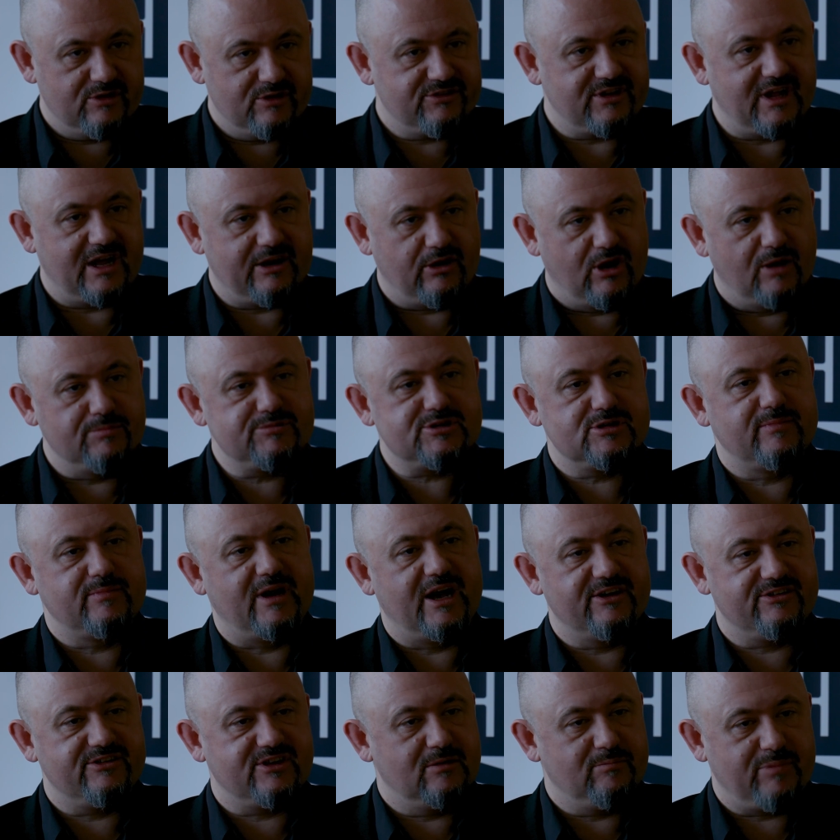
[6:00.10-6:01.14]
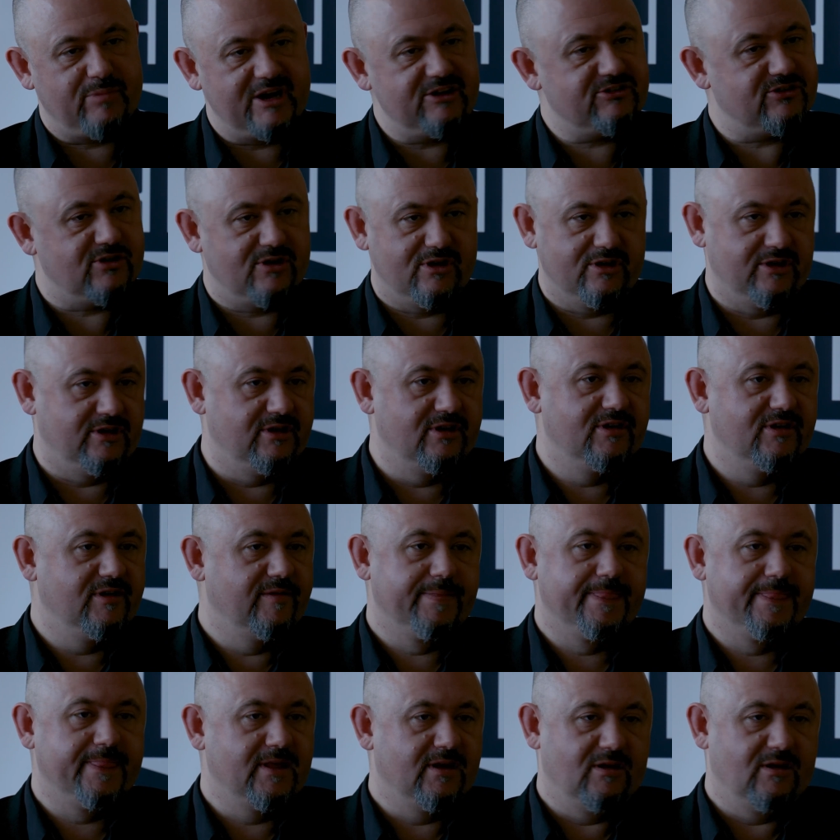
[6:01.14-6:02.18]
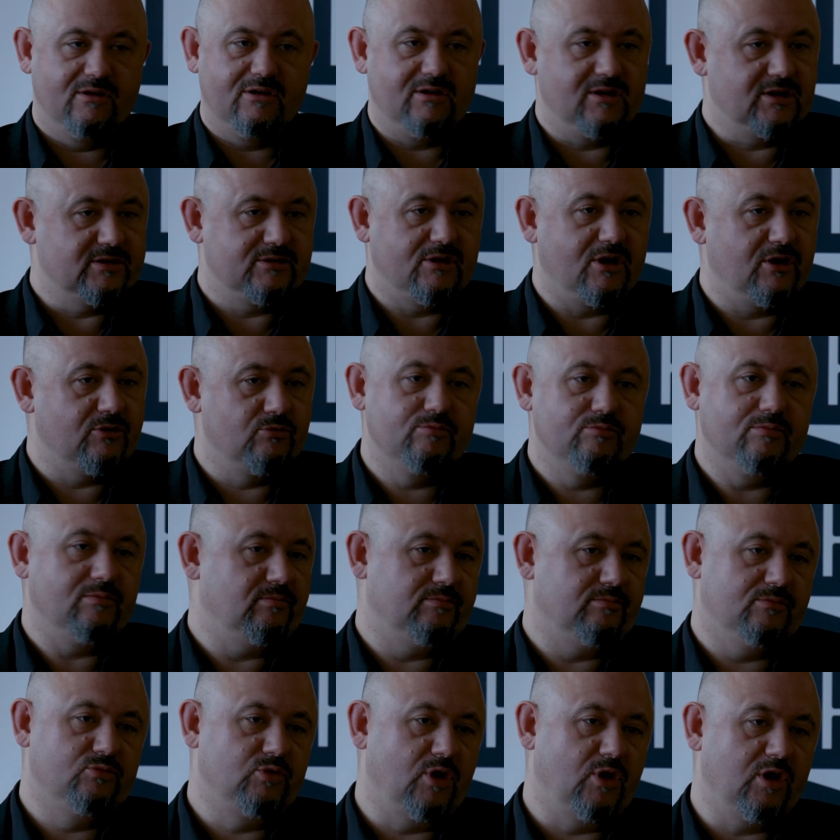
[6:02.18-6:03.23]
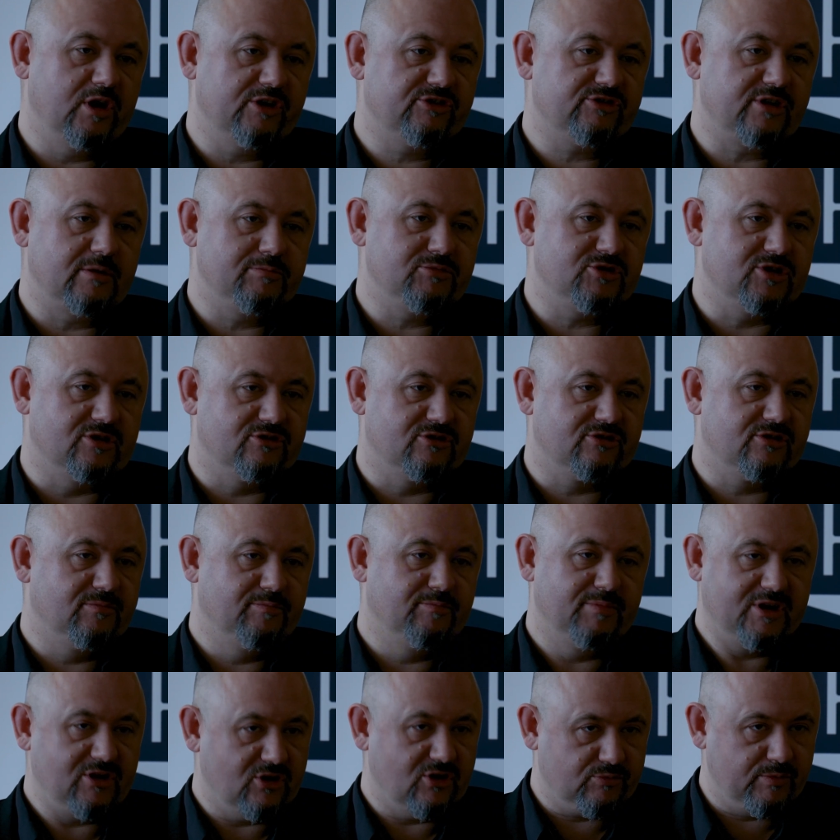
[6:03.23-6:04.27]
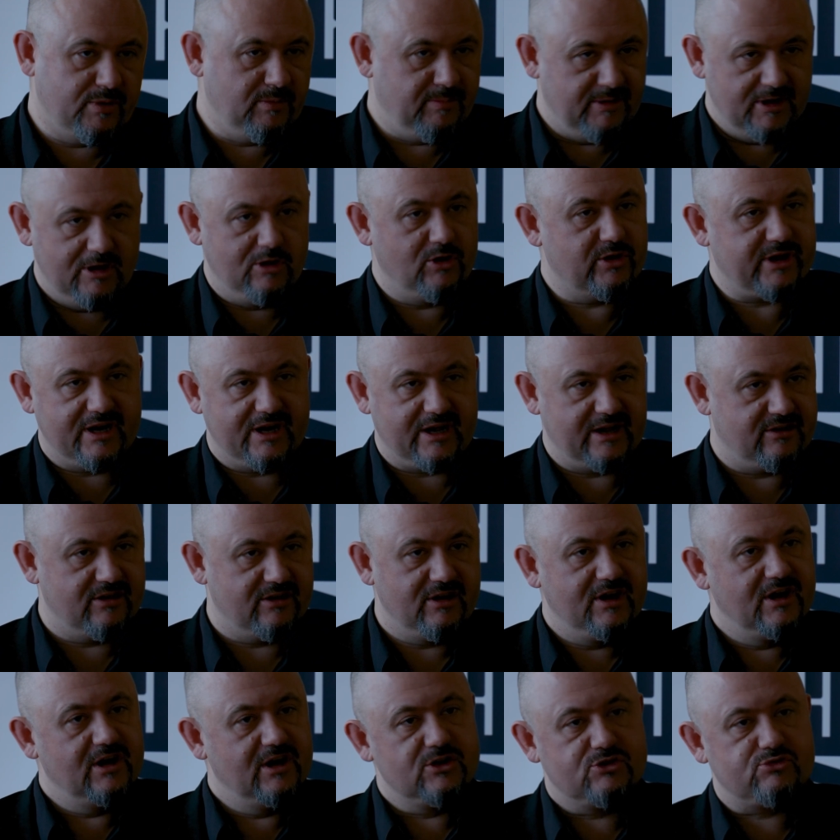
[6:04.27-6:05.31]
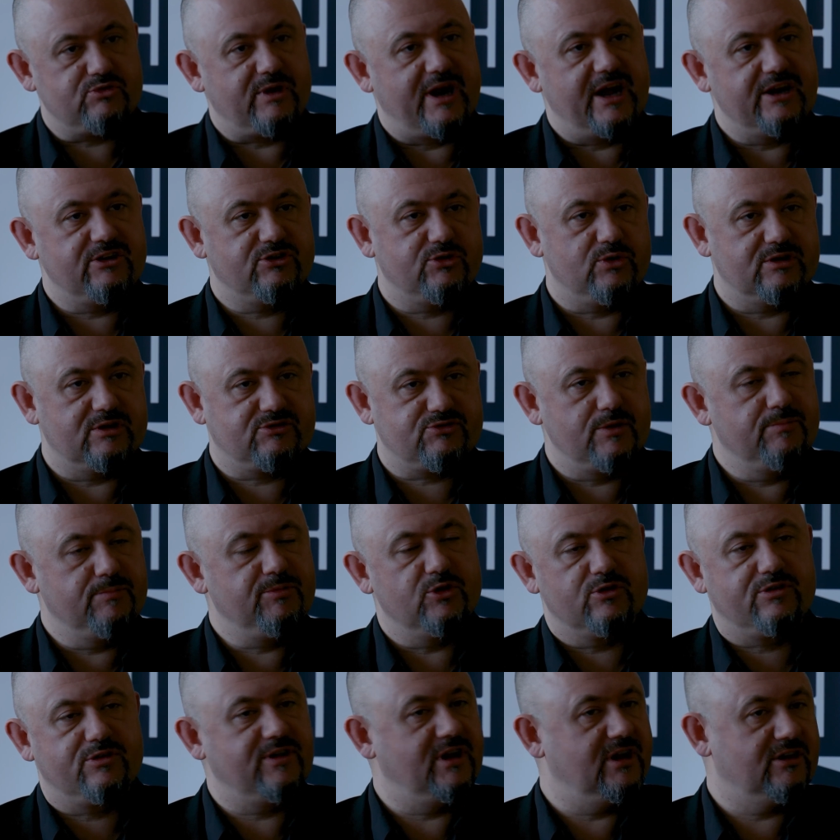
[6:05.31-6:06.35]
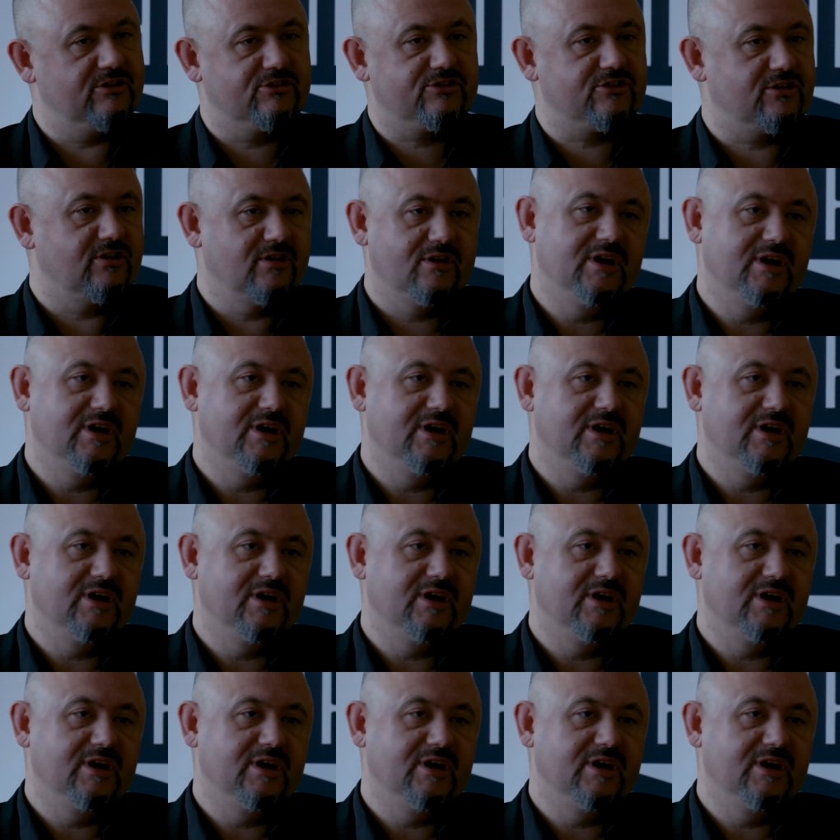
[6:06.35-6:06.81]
and start optimizing based on wrong assumptions, because we'll be looking at trying to attribute things